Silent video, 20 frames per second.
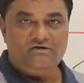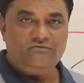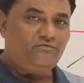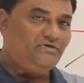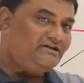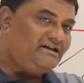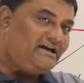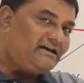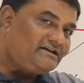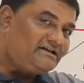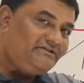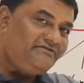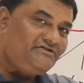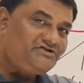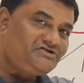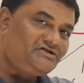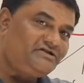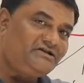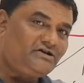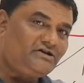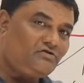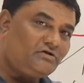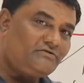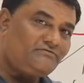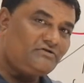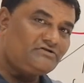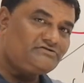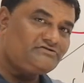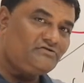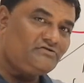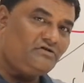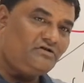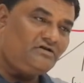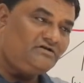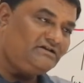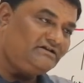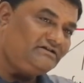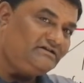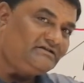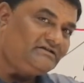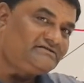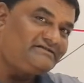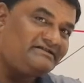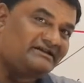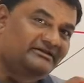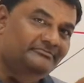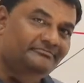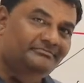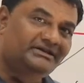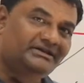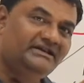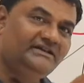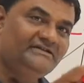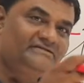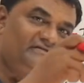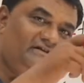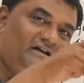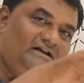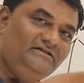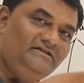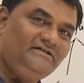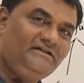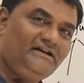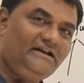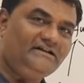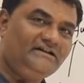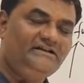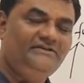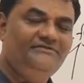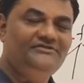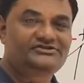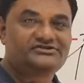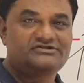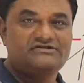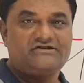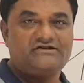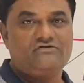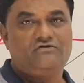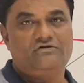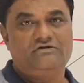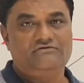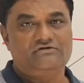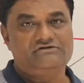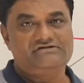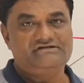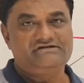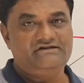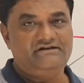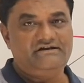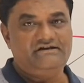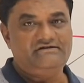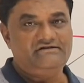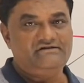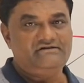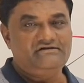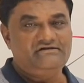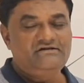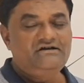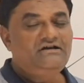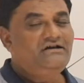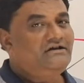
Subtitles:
One activation record was gone and the same place another activation record was created.